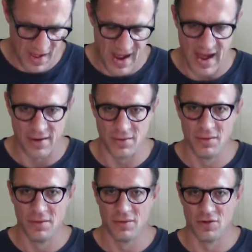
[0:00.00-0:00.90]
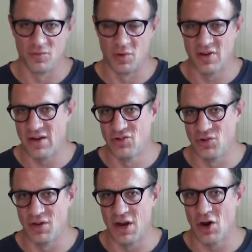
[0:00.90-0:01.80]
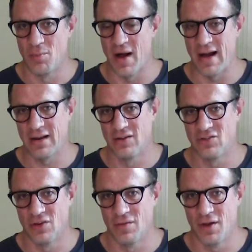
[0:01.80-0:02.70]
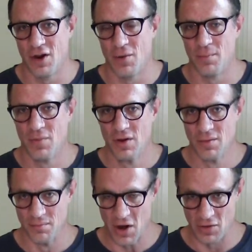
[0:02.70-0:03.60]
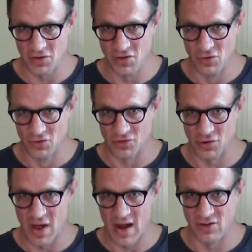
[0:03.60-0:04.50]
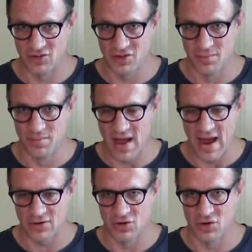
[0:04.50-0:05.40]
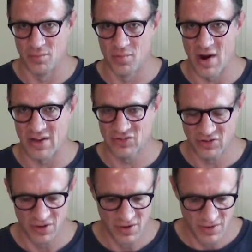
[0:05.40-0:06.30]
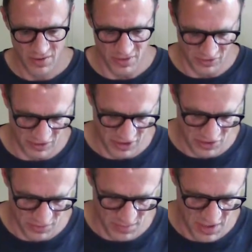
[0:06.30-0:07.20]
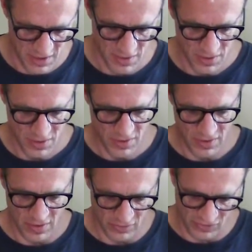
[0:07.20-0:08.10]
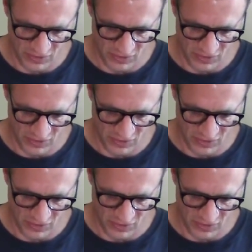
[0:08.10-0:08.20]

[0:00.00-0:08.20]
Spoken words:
that there's potentially air pockets in there. Molecules are not as compact or compressed as they could be, and